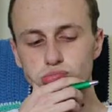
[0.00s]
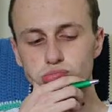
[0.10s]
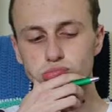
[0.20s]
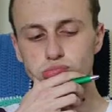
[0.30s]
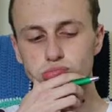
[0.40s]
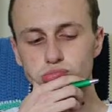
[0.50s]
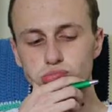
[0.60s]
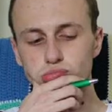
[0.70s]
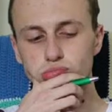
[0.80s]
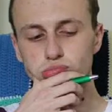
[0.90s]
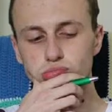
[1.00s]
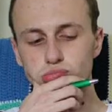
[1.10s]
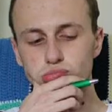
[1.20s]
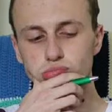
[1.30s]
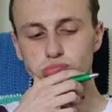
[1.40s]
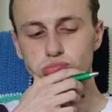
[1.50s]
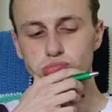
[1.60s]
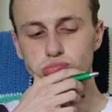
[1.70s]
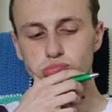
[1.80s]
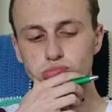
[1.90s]
and enjoys old
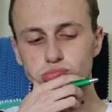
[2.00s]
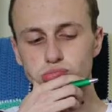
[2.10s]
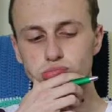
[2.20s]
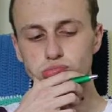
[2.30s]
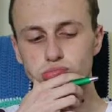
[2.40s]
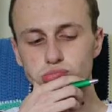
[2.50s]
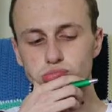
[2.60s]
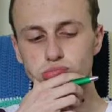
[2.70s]
Disney movies.